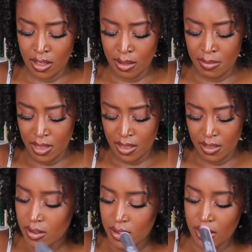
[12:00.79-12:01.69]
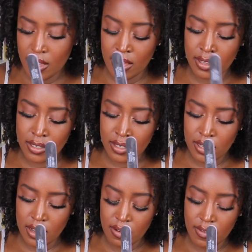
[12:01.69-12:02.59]
gummy. Yeah, this
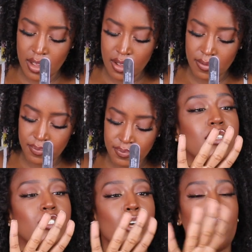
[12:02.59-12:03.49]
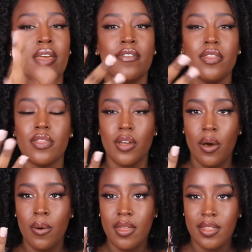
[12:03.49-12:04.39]
isn't gonna file. So even
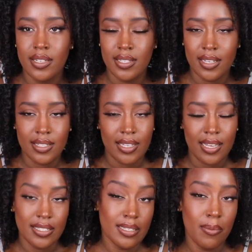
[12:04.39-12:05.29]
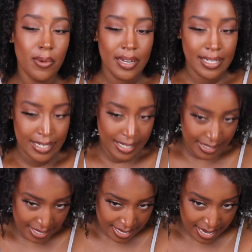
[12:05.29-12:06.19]
though this looks like somewhat
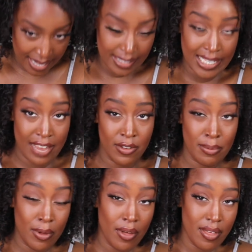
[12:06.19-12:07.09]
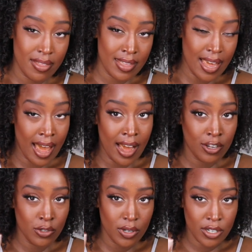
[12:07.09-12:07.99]
decent and savable, the
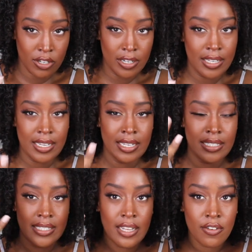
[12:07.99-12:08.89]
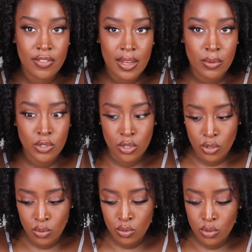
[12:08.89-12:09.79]
actual acrylic itself that was
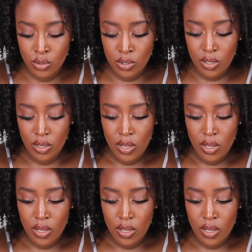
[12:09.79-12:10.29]
used